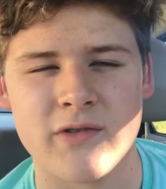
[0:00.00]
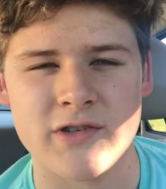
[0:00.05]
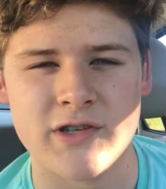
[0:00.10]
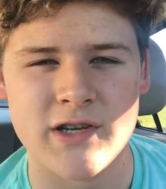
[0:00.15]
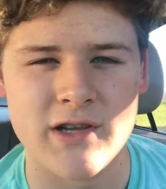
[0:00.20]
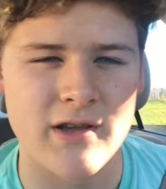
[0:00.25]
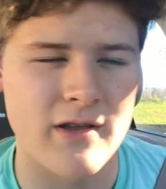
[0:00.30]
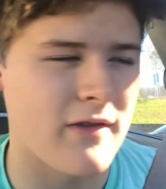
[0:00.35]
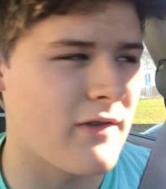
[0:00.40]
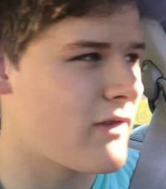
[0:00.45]

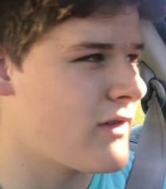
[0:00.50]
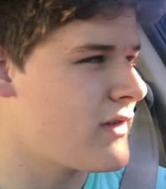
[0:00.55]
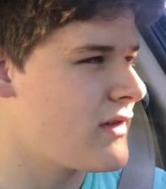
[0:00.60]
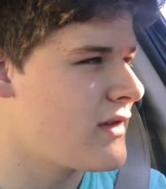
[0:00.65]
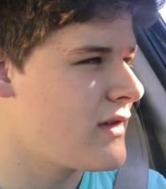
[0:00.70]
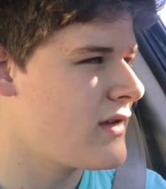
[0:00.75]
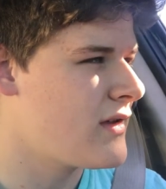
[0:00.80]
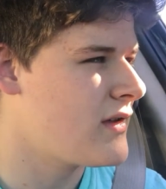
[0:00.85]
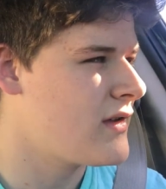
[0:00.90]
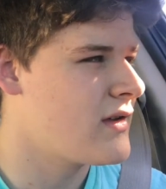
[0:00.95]
cheese.
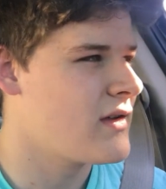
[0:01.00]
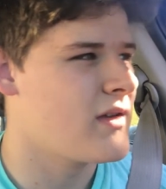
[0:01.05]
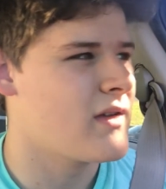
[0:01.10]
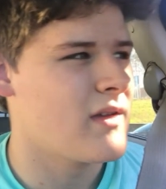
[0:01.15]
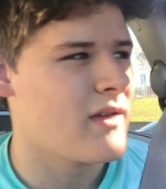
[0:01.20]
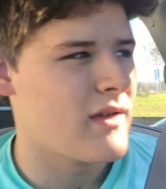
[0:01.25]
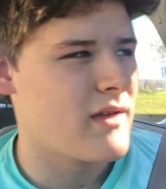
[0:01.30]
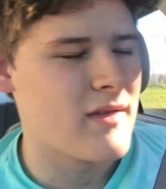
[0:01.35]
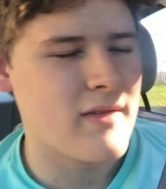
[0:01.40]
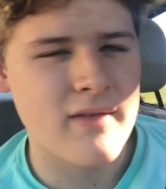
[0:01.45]

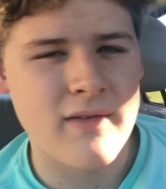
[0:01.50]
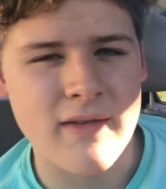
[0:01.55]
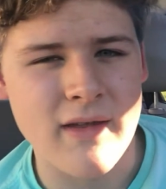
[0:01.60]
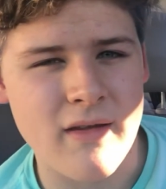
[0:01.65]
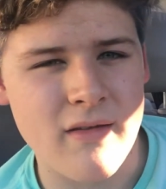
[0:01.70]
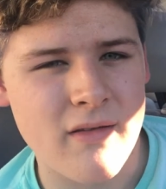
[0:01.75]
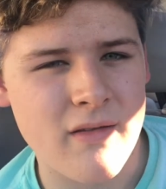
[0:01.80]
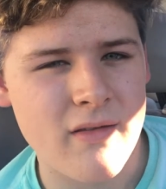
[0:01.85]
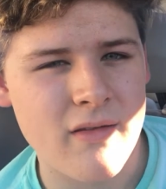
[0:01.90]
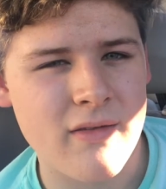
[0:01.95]
S
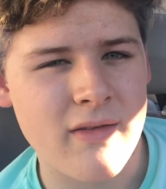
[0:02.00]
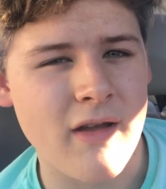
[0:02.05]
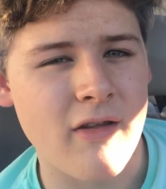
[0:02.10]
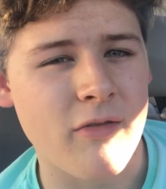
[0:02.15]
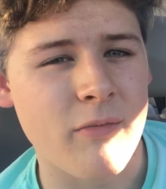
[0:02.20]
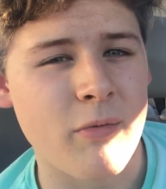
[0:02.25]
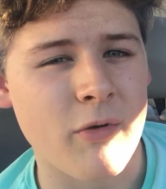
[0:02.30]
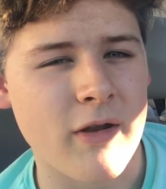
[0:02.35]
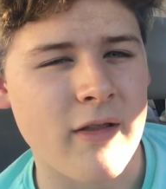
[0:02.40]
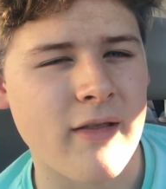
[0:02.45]

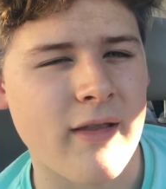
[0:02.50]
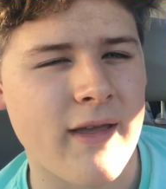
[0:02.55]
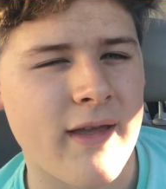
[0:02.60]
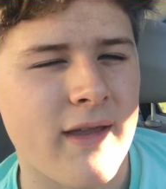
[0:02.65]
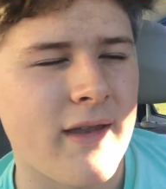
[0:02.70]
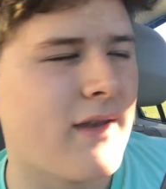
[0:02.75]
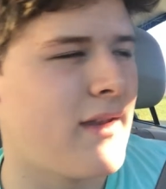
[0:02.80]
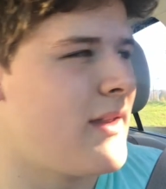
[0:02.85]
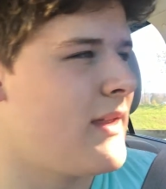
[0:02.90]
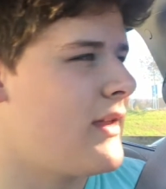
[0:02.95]
sounds pretty lit.
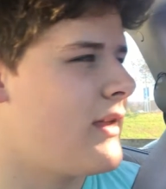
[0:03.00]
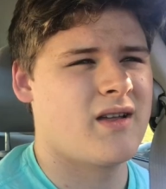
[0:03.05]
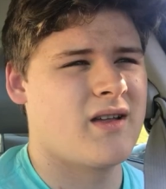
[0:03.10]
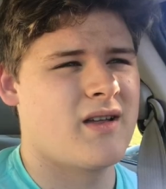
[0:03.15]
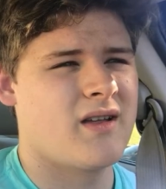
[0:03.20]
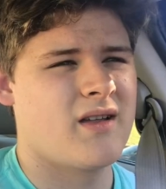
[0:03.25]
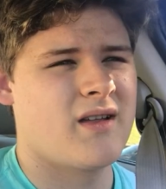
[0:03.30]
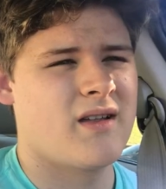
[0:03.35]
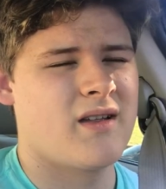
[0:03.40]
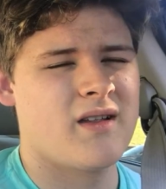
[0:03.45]

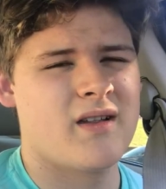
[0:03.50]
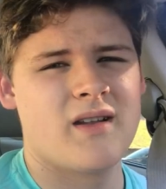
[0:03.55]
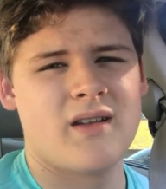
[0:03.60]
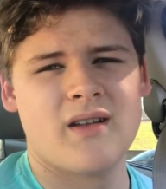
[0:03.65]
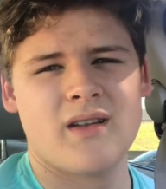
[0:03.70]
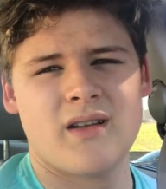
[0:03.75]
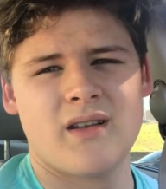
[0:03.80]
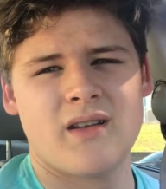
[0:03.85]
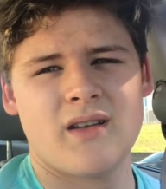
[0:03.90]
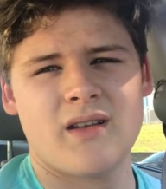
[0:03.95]

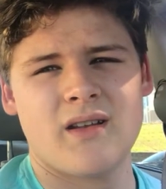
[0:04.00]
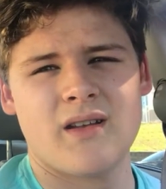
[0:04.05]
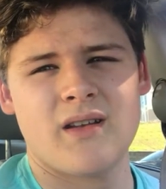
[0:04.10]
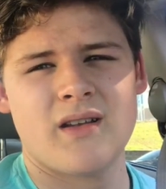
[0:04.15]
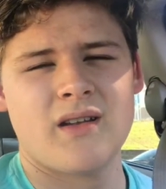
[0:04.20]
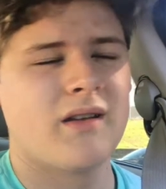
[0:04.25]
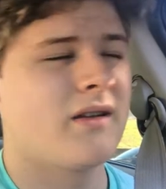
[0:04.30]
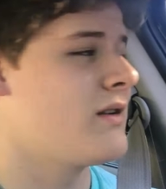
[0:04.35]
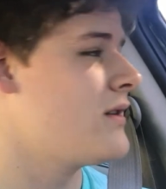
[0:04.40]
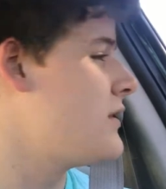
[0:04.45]
Thank you so much for
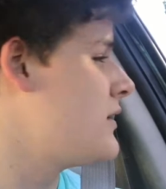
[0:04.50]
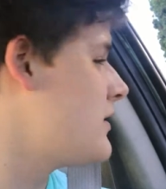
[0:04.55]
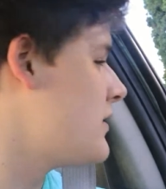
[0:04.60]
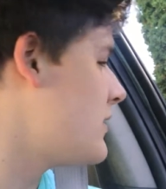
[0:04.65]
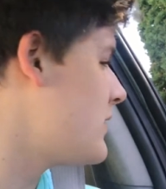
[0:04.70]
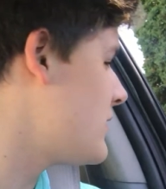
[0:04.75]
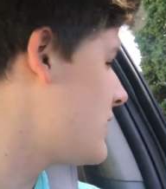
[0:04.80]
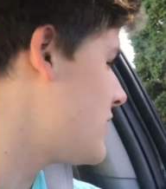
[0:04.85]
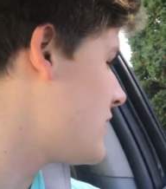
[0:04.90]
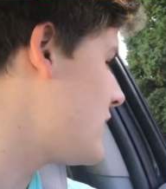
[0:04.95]
your patience.
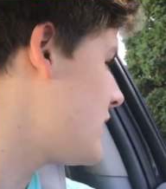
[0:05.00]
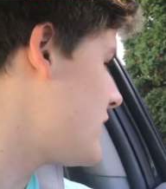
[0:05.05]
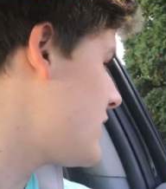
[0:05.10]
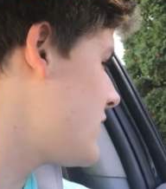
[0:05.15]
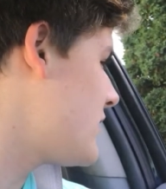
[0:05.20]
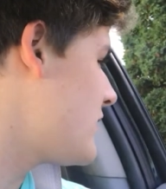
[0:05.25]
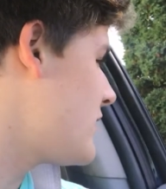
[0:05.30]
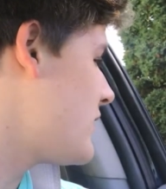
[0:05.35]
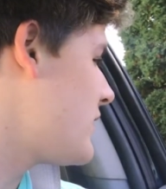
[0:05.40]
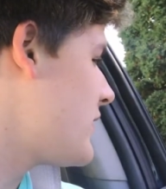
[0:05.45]
And what can I
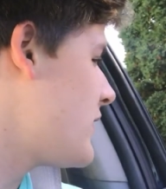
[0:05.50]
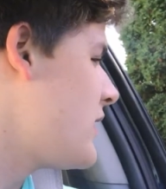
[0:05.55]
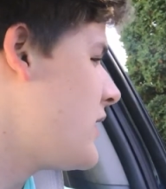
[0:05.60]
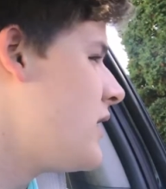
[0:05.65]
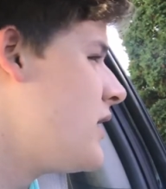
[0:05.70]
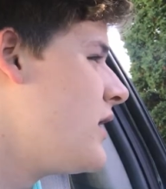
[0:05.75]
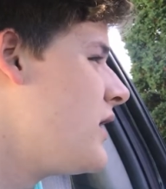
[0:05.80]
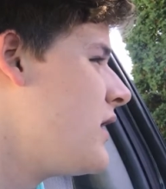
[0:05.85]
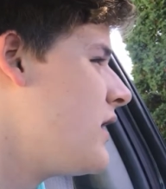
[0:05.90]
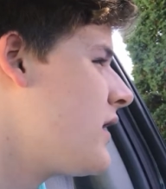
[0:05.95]
get for you this
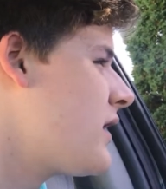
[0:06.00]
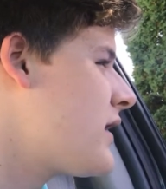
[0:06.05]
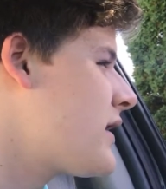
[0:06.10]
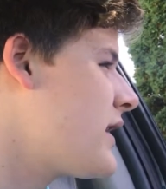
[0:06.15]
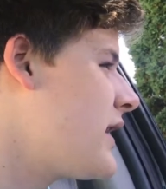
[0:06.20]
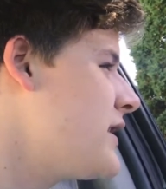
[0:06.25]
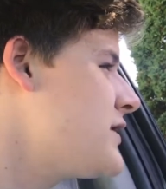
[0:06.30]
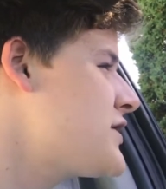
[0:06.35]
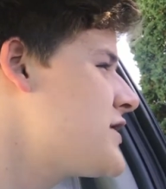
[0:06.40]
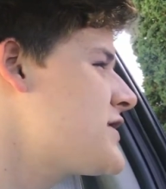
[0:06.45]
morning?
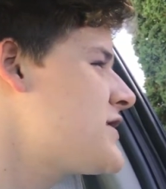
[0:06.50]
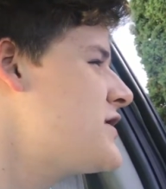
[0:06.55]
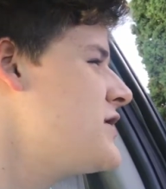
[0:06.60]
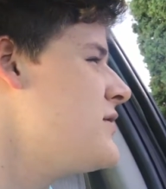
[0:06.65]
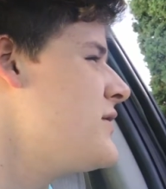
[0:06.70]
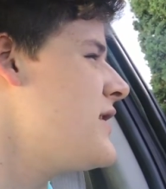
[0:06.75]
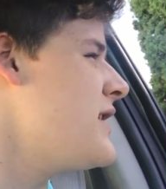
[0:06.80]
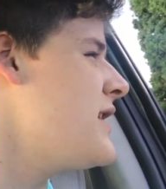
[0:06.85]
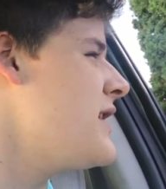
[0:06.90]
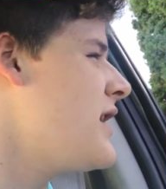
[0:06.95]
Can I just
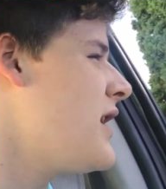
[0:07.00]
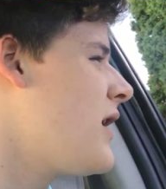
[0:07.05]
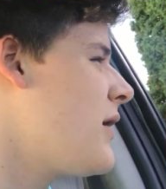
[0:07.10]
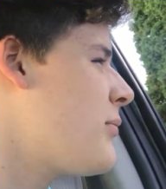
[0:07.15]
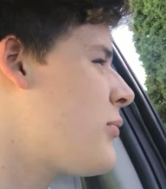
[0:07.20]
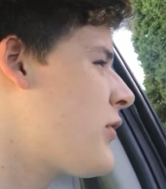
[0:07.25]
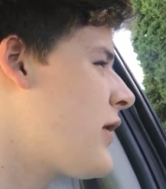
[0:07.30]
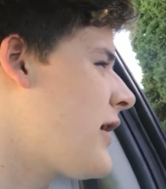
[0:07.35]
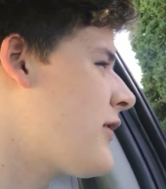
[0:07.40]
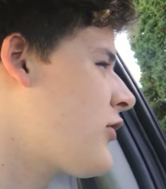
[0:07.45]
do the uh,
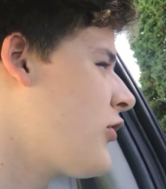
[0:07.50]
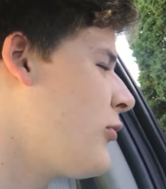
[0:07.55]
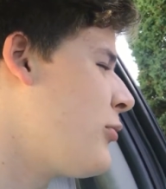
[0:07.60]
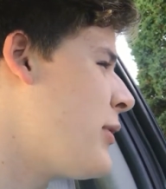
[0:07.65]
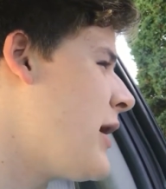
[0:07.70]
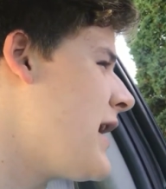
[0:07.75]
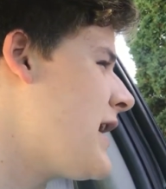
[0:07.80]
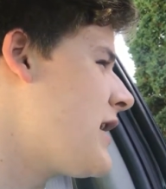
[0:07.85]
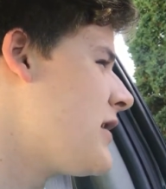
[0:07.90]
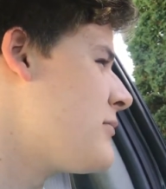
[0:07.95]
pretzel
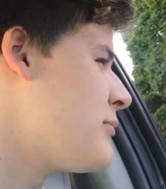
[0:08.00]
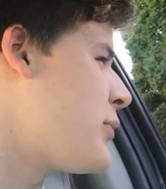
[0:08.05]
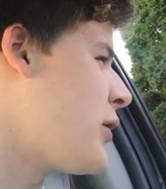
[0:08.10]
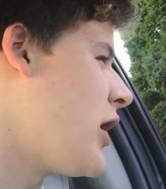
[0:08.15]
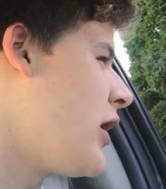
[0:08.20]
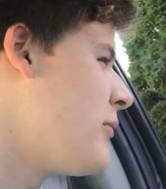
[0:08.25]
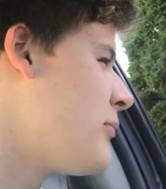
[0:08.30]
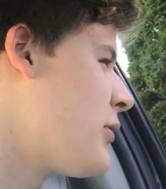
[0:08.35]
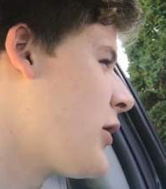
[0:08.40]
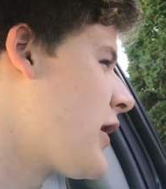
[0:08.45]
bacon
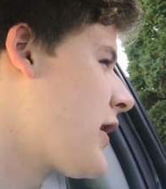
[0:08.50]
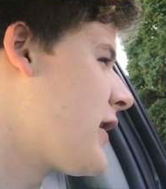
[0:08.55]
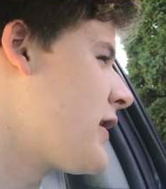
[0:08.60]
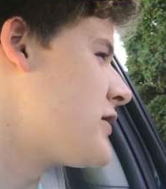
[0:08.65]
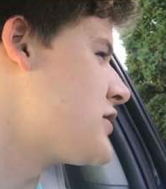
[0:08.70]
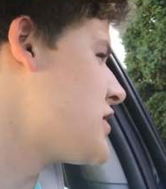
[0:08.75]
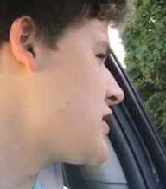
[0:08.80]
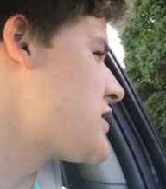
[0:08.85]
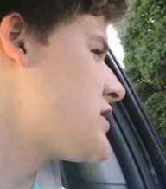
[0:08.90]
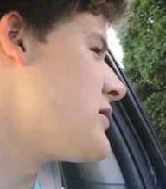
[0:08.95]
pub burger,
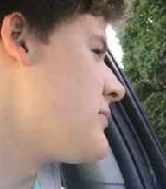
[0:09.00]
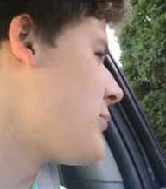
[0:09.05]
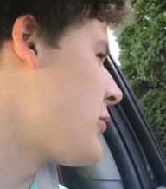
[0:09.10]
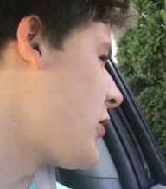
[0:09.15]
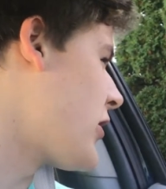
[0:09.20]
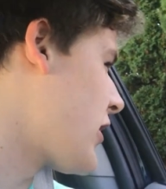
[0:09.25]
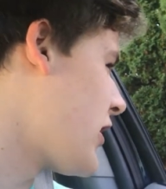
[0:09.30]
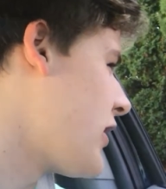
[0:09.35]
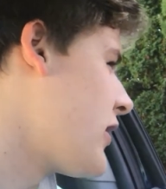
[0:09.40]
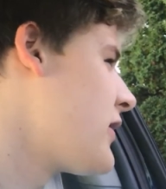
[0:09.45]
just the
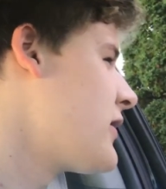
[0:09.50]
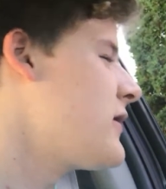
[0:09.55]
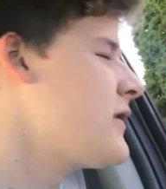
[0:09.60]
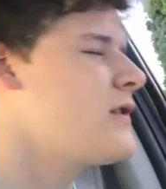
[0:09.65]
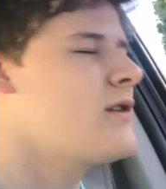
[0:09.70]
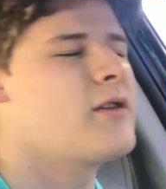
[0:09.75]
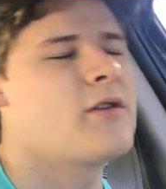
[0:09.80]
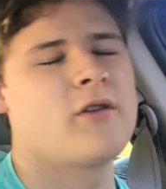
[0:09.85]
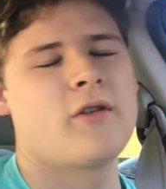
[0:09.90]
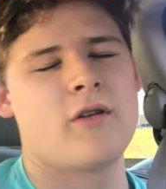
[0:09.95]
burger?
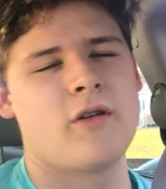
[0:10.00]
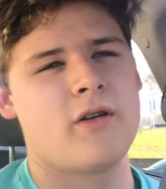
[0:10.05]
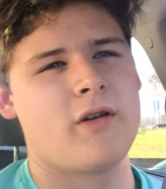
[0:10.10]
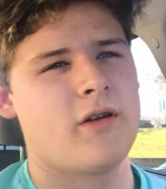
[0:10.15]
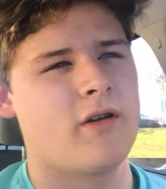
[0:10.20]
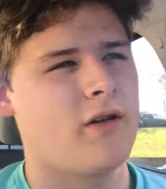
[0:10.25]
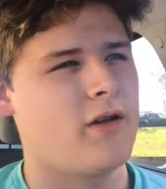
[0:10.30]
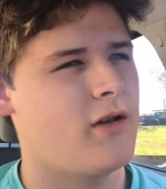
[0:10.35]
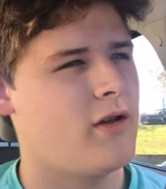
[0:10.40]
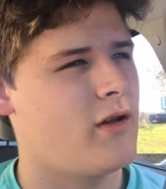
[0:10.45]

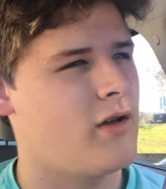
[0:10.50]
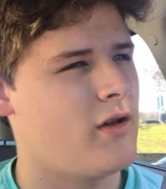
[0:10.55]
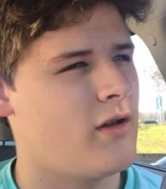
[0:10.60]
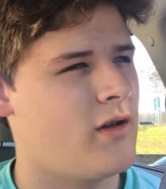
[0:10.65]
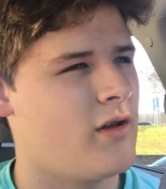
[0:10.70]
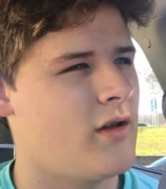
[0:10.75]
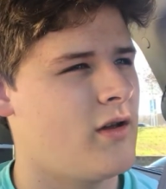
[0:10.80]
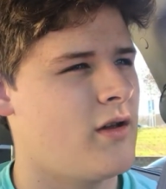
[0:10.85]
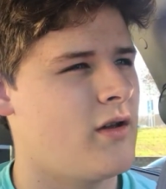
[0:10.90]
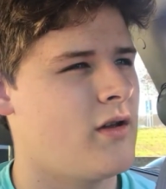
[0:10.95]
You
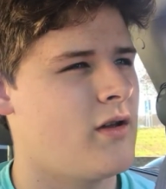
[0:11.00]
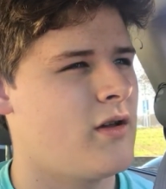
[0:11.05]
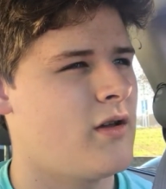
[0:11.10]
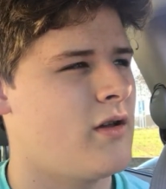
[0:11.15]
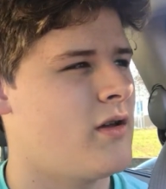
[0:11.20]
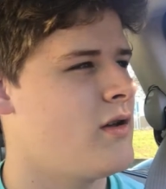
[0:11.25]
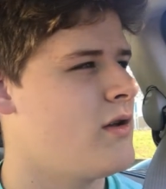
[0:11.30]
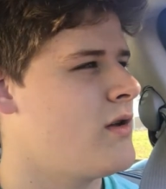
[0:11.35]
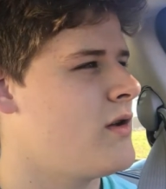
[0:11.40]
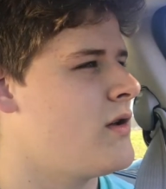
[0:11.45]
said the
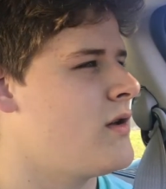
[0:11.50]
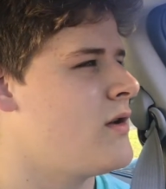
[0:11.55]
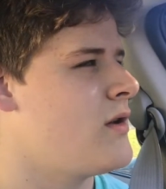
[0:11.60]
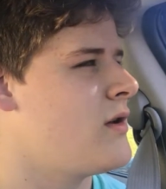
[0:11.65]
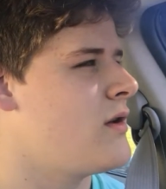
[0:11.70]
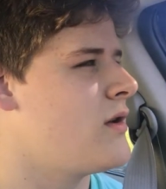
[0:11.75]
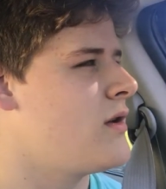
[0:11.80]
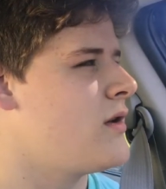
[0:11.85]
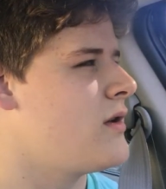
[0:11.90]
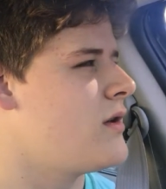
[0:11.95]
pretzel?
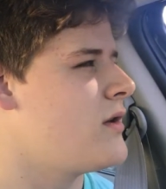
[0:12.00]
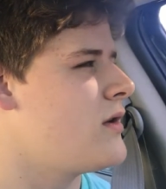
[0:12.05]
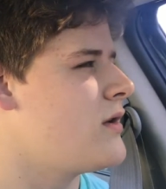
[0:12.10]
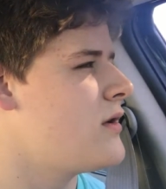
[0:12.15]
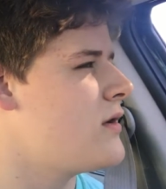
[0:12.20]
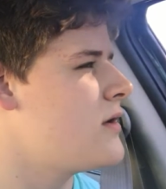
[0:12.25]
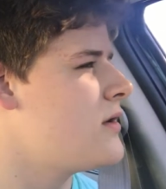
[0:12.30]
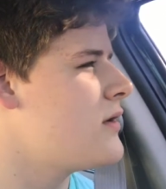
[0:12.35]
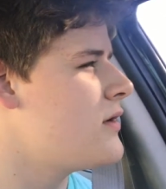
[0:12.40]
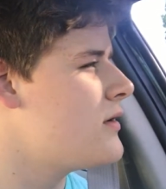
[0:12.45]

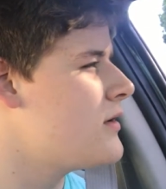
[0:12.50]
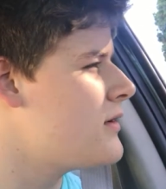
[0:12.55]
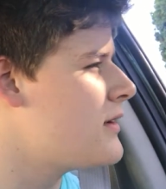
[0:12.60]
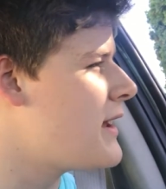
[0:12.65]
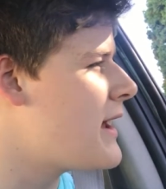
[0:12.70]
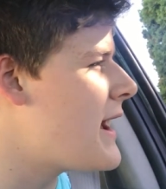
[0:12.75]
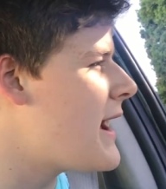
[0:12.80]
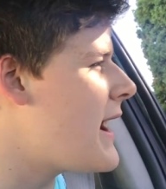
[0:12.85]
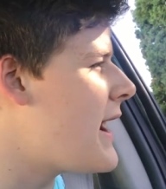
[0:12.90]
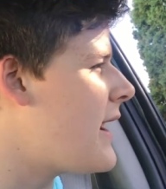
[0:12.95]

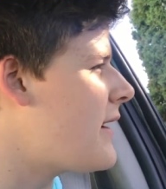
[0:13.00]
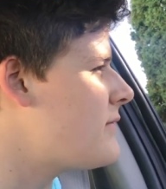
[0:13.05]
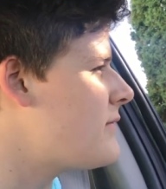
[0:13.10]
Yeah.